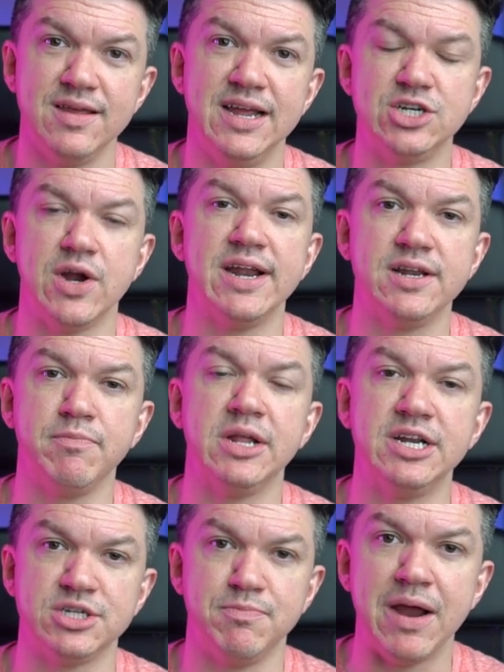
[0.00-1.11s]
and try to
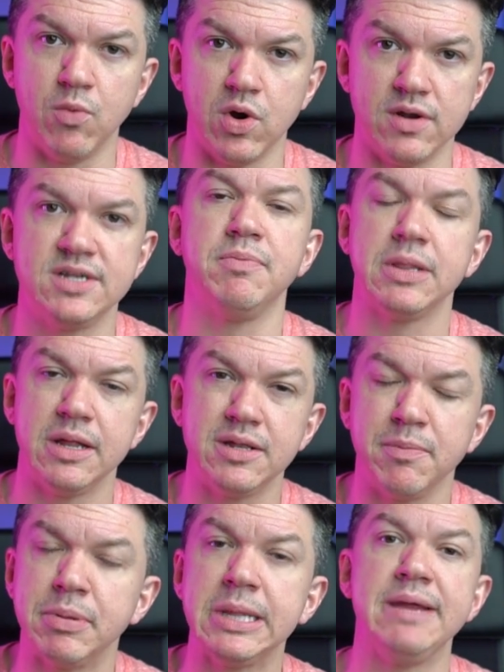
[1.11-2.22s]
deplenish my worth, depl
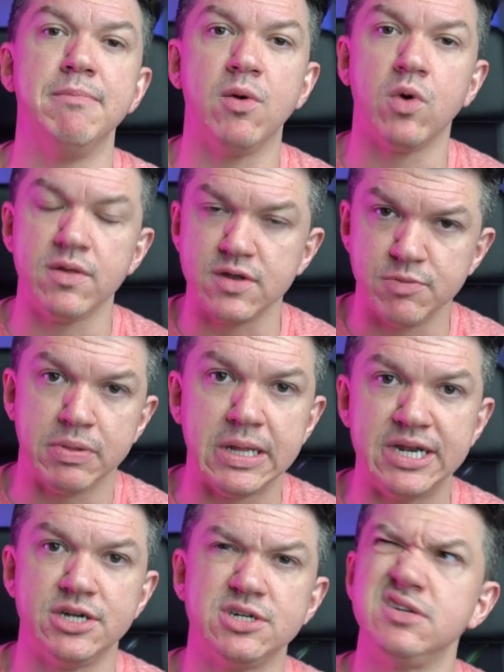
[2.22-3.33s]
deplete my worth, or
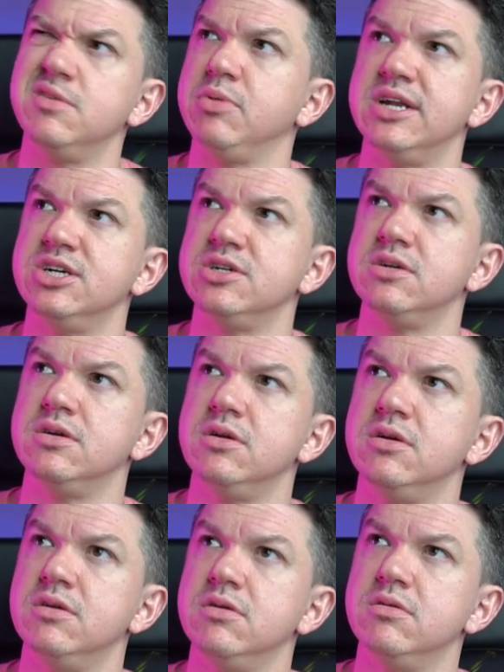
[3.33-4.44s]
deplenish, deplenish.
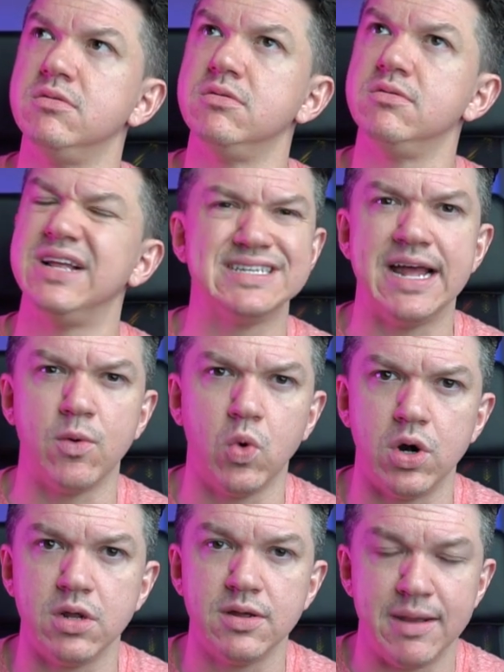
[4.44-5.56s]
That's not a
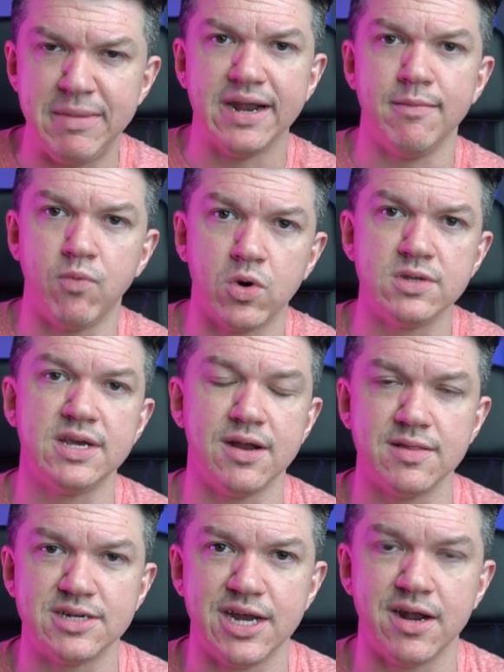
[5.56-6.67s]
word. I'm making up words here
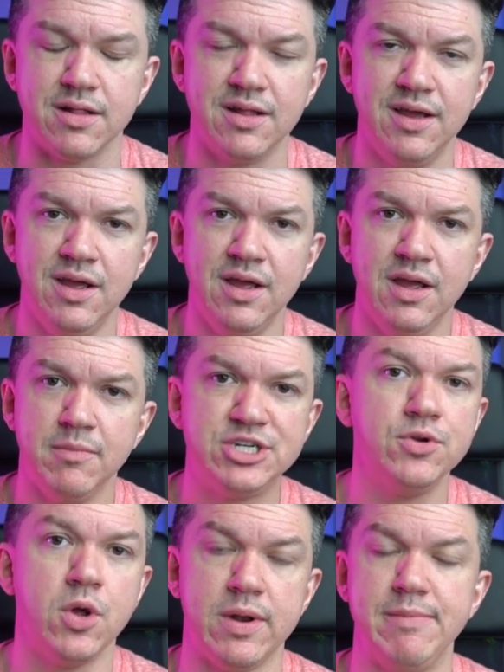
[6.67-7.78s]
on the channel, but
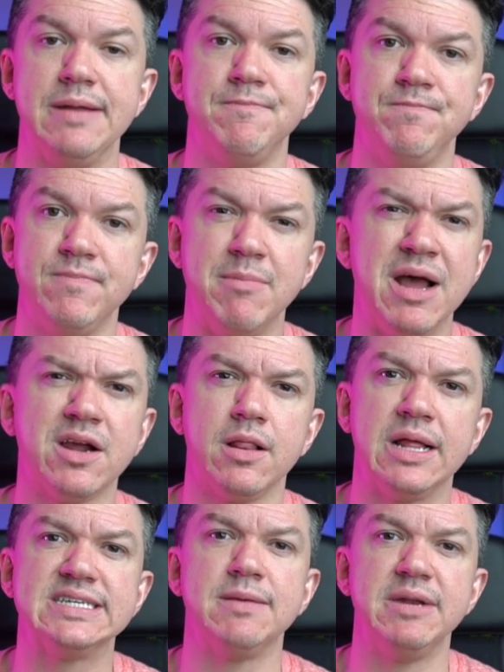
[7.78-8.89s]
you know what I mean. I'm not going to
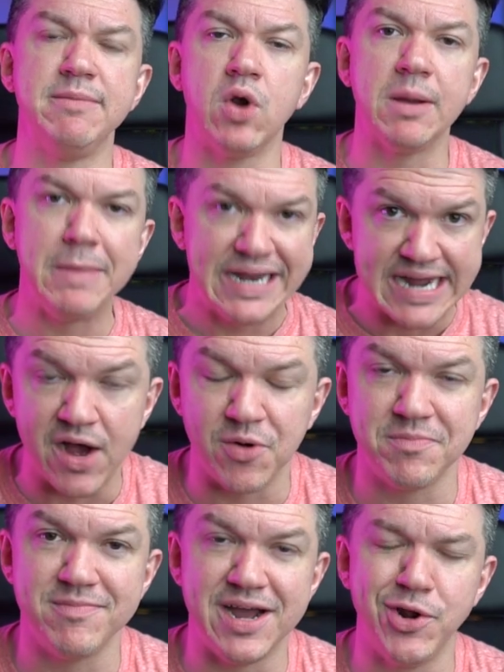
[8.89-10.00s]
let somebody bring me down.
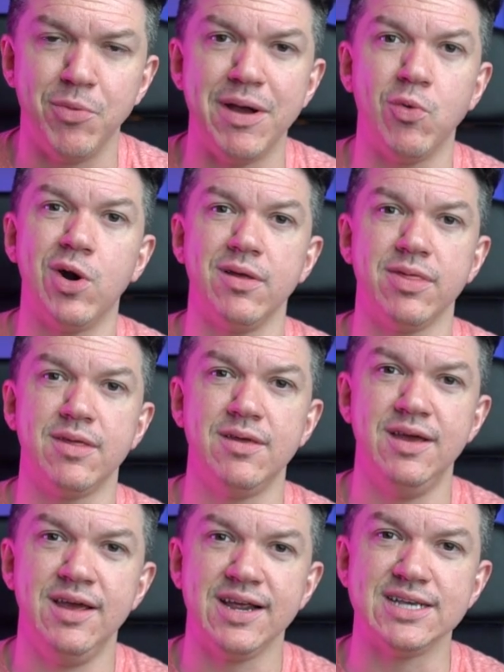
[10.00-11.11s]
I know my worth.
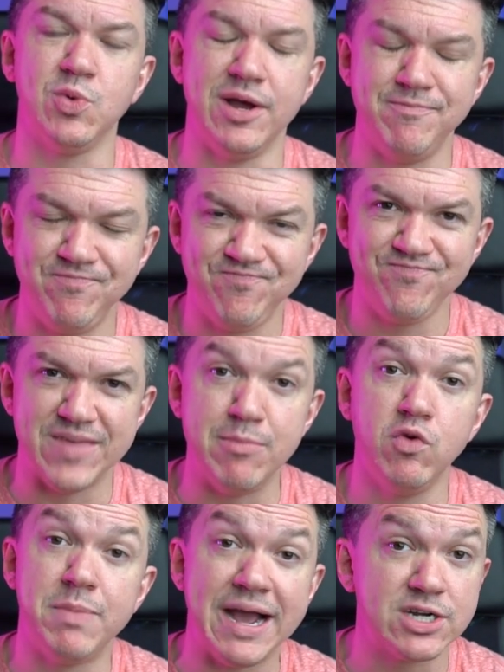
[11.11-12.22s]
Guess what? I
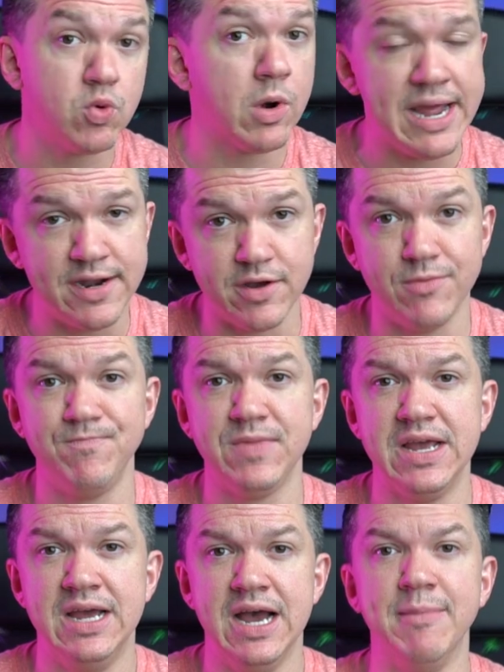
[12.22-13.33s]
moved back to Orlando.
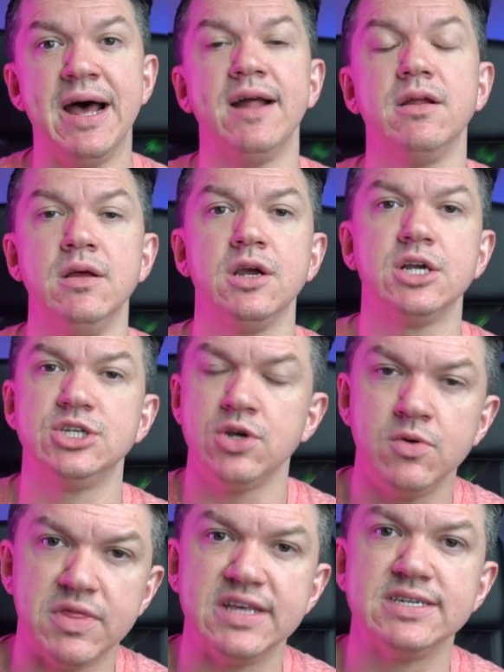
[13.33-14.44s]
I'm not
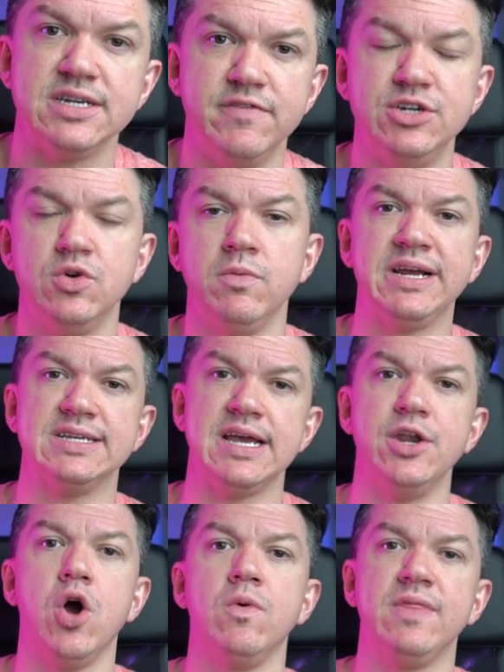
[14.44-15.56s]
concerned with this individual because I
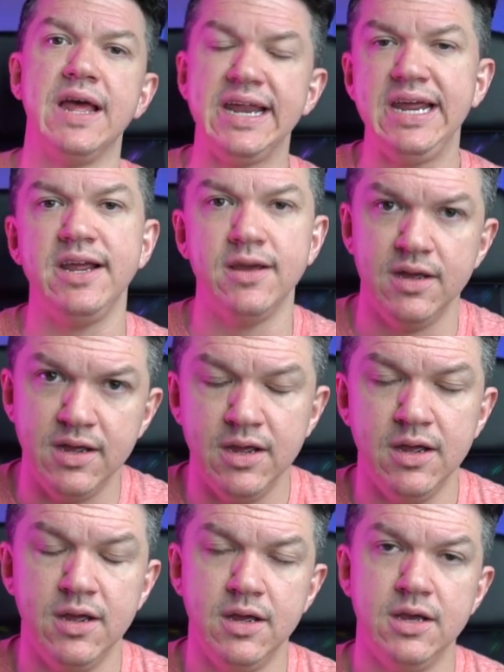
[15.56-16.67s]
know that he
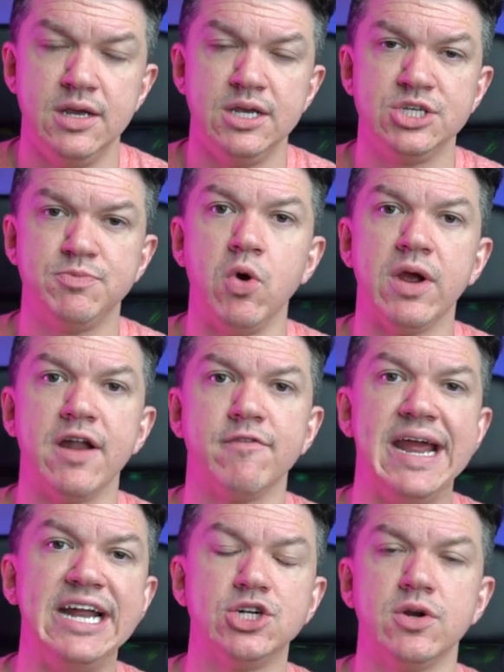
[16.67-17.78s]
spoke out of a
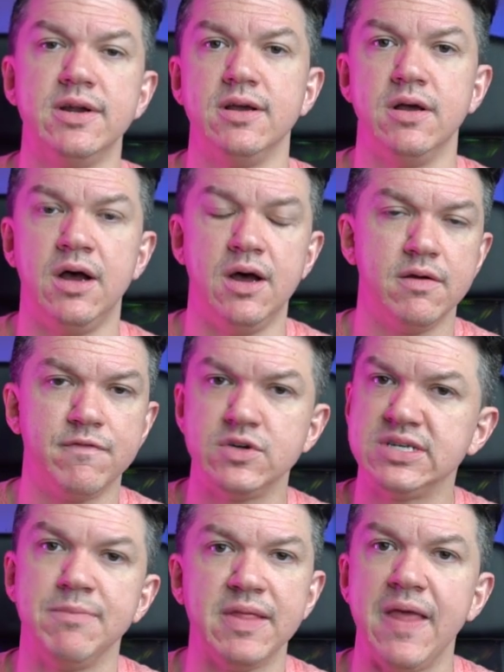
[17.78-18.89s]
hatred uh, for
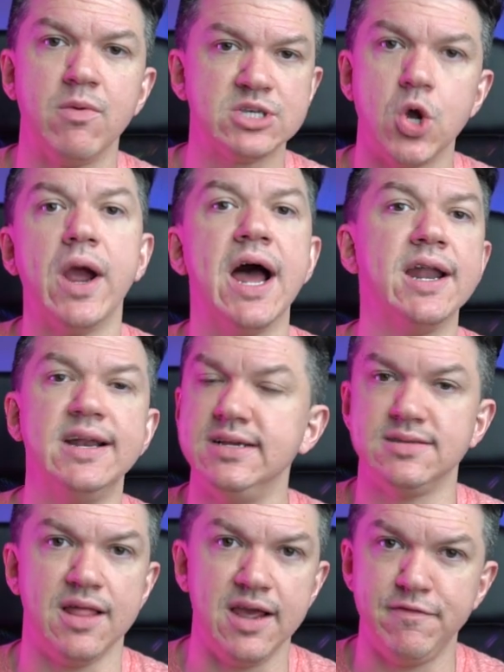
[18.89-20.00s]
something that was going on in
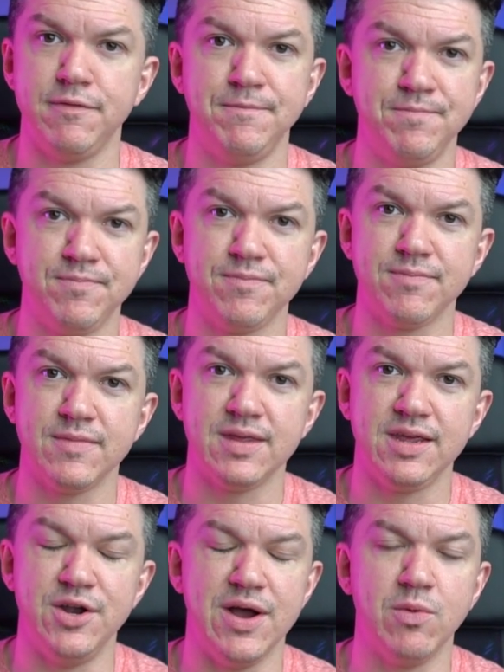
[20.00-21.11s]
his life.
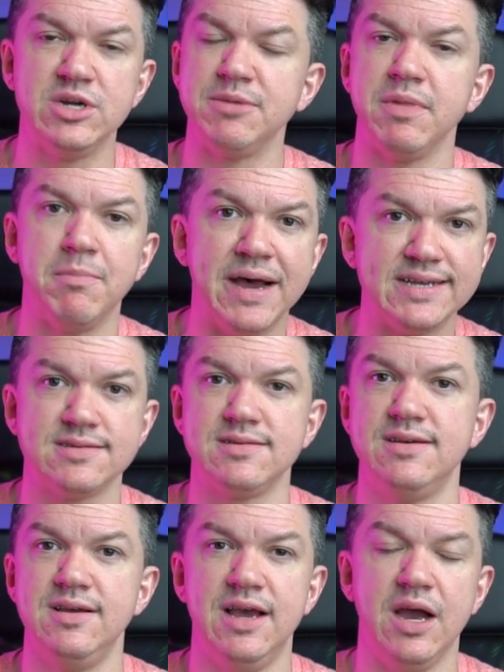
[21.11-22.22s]
You know, I wish him the best.
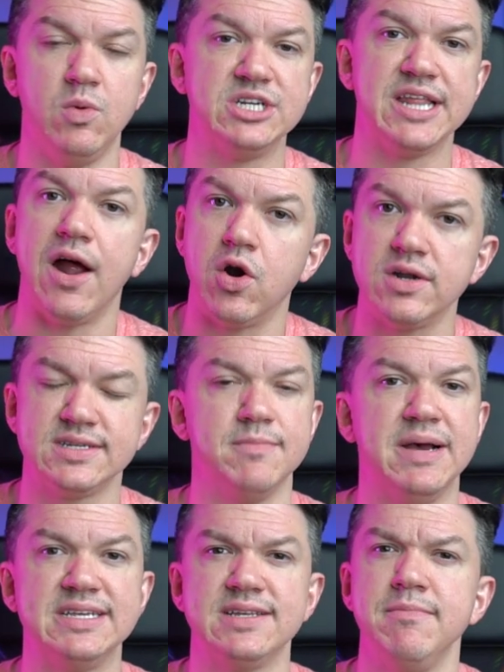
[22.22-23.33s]
I wish that artist the
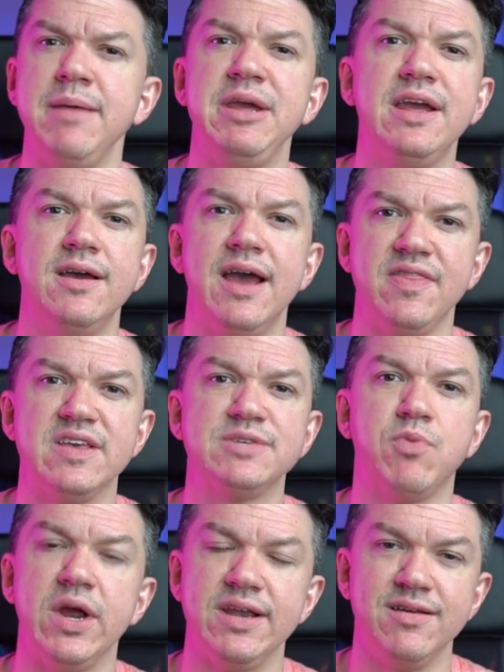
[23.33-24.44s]
best. And maybe at this
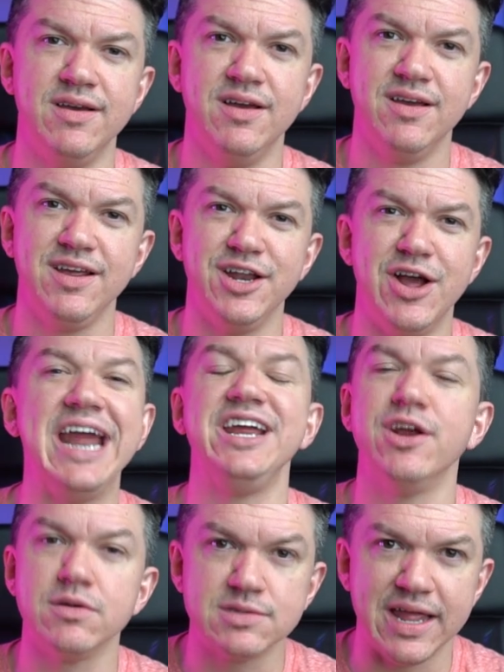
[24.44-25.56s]
point, you know, eight
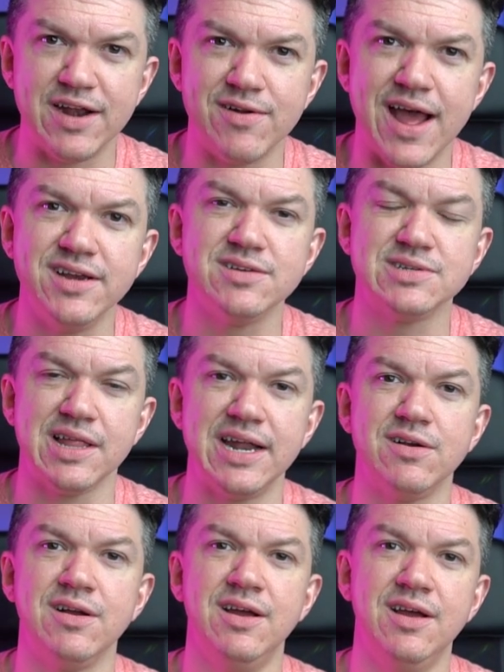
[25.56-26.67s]
years later, nine years
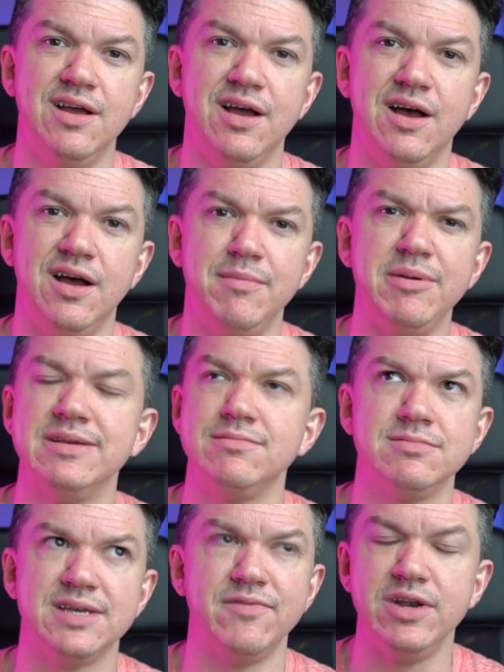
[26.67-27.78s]
later, uh, maybe
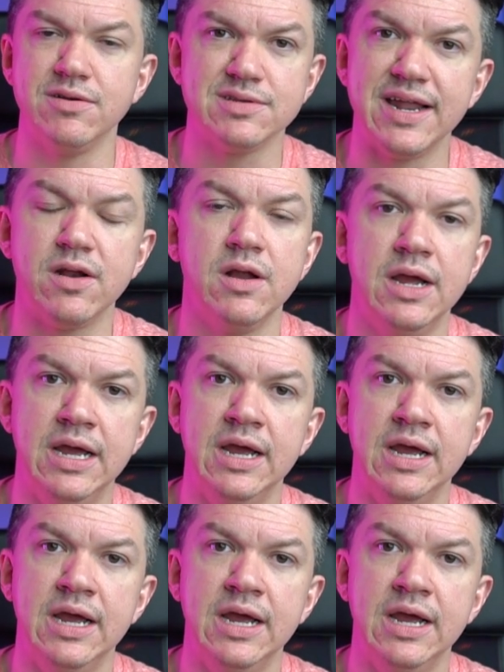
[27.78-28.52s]
seven years later,